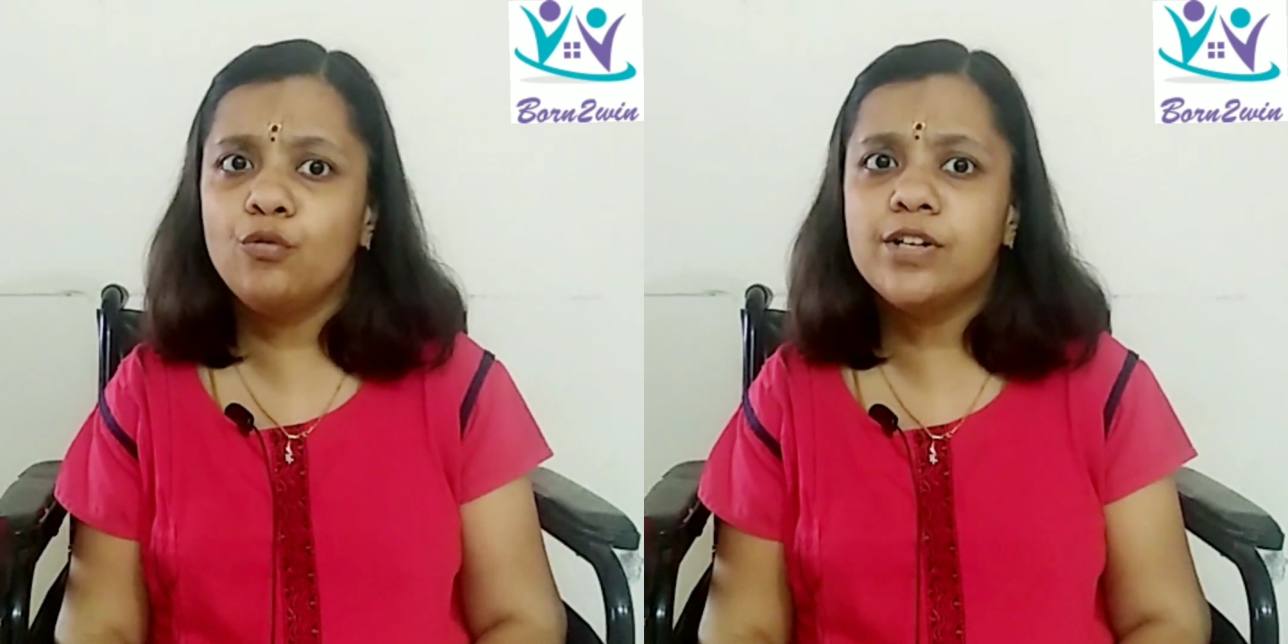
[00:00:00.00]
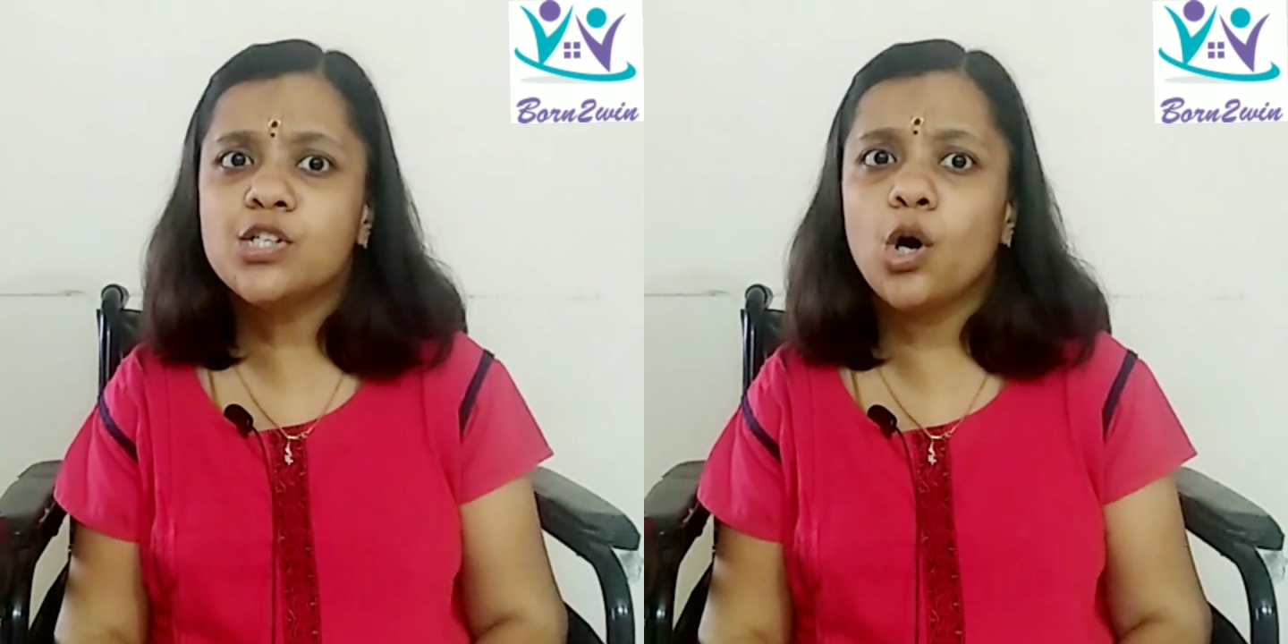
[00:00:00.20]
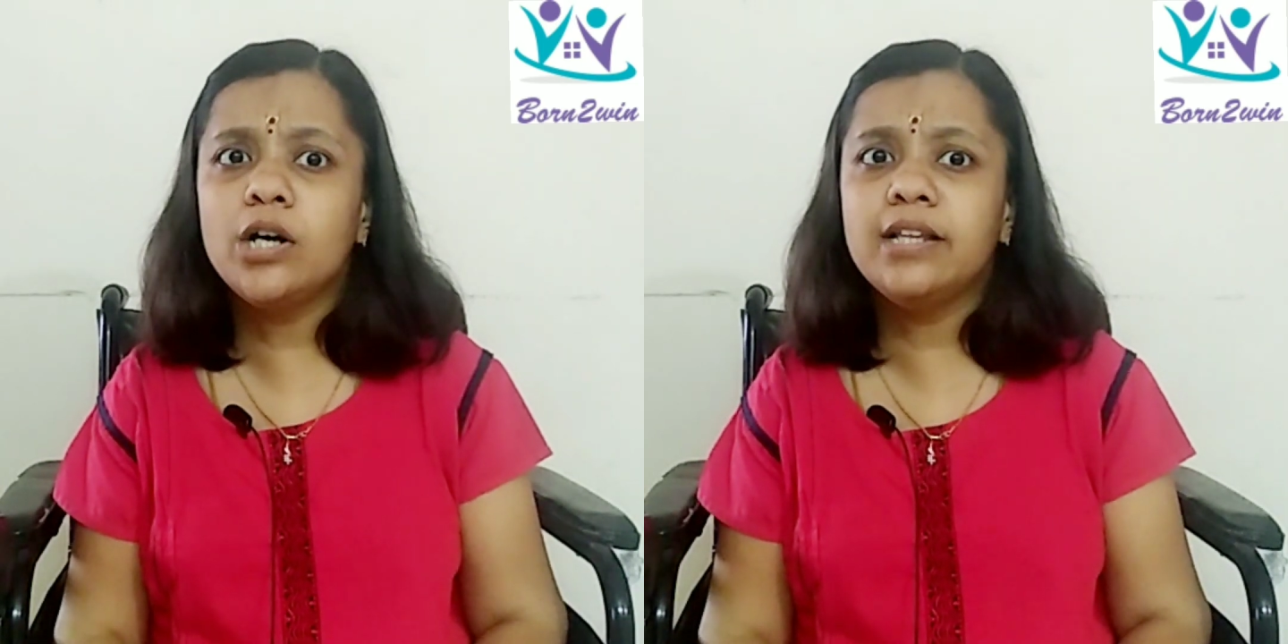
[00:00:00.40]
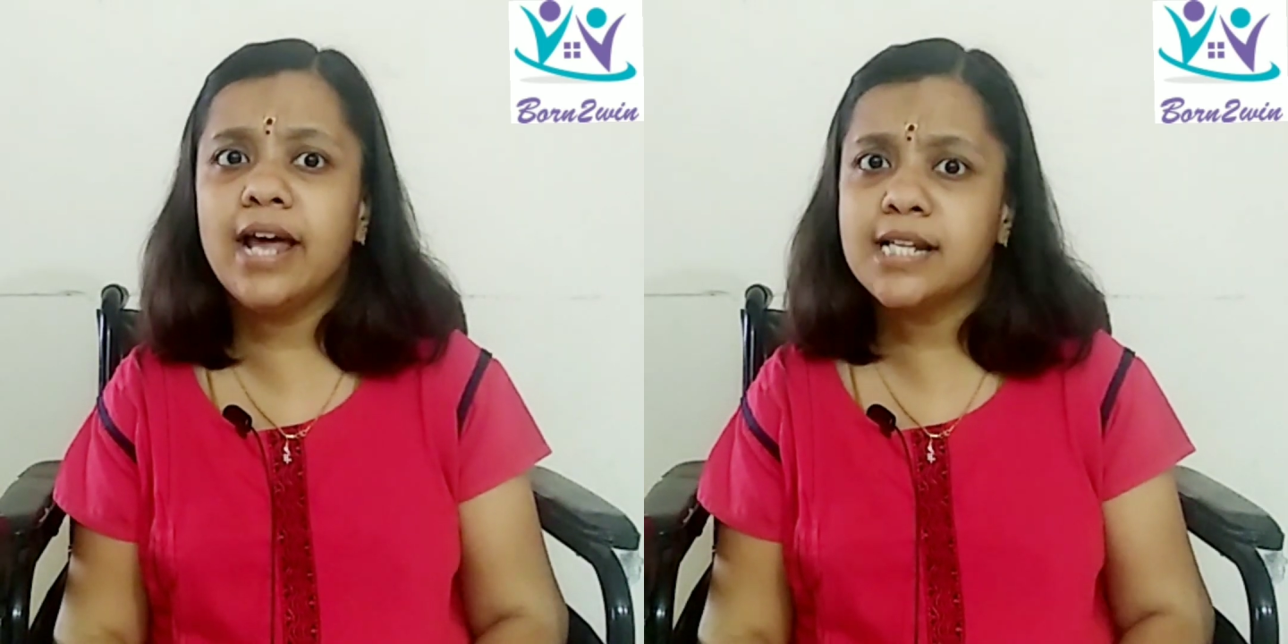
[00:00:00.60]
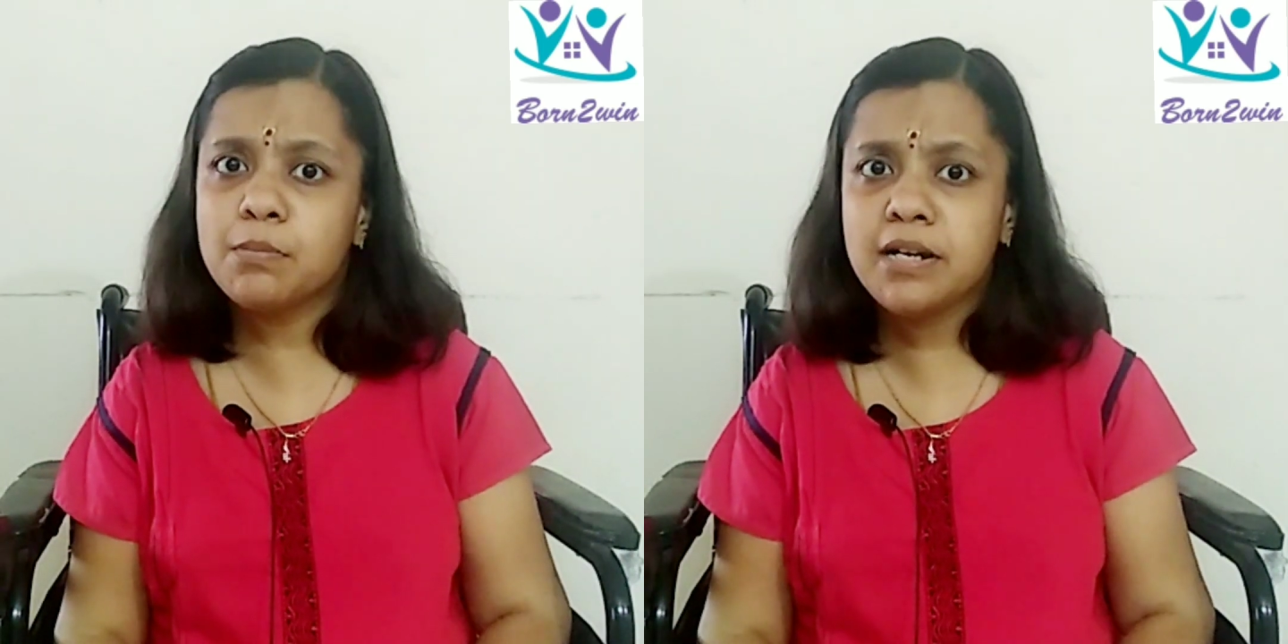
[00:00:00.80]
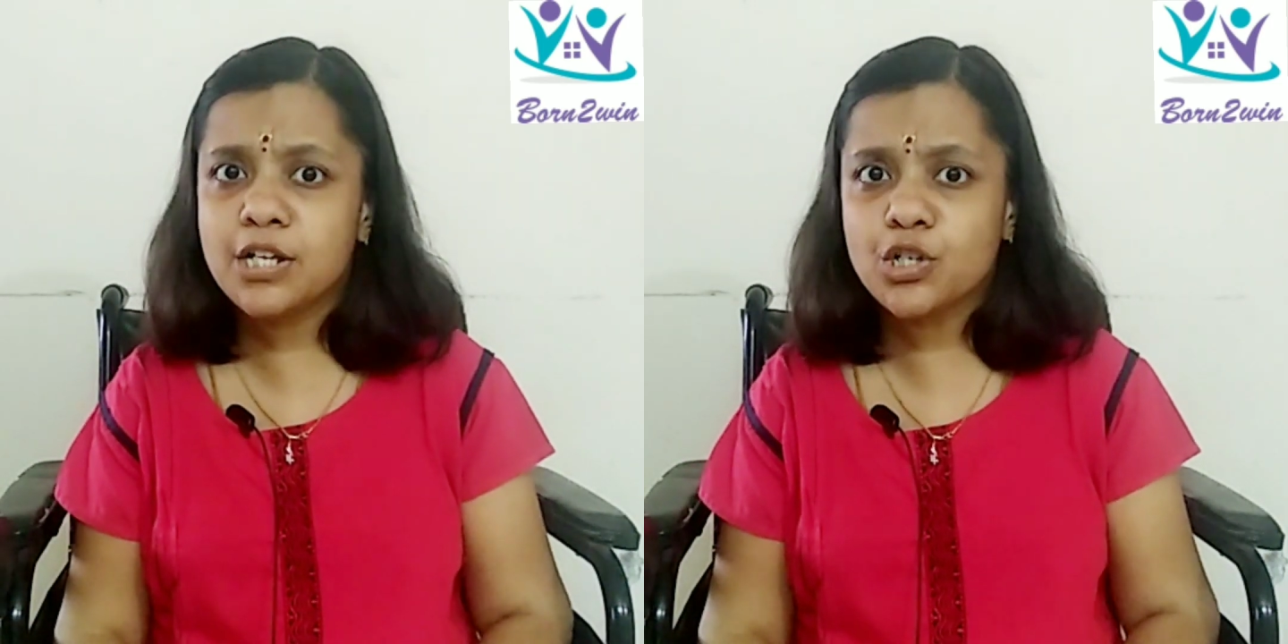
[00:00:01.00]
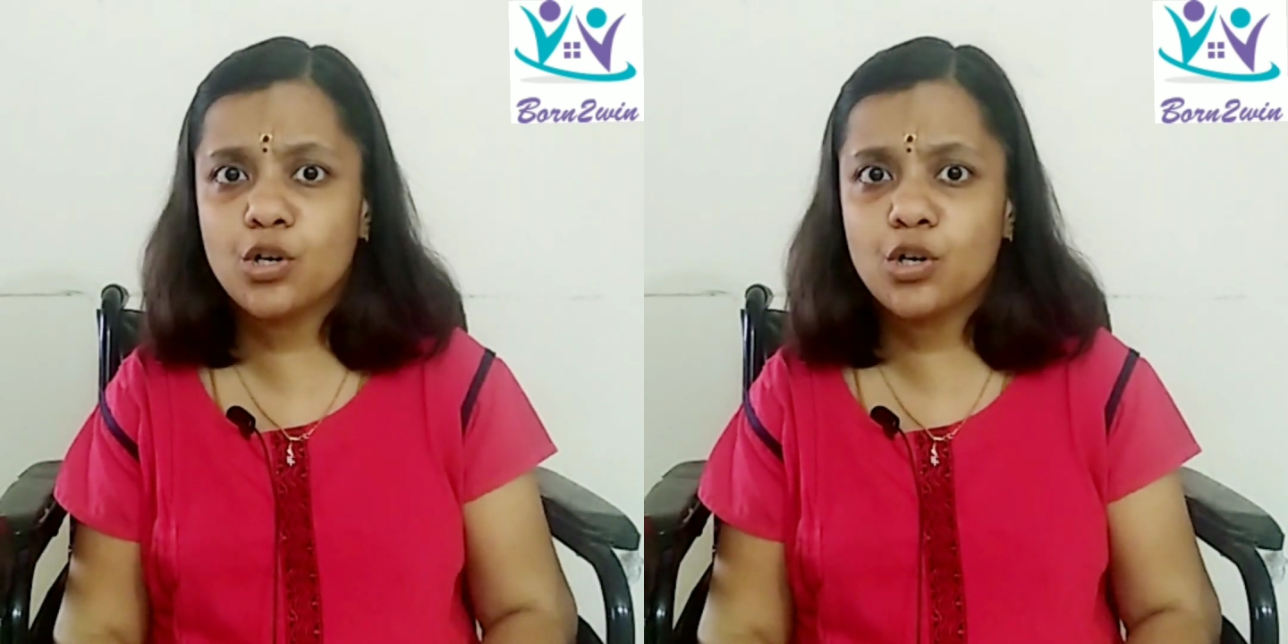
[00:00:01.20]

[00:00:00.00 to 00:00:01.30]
we saw the explanation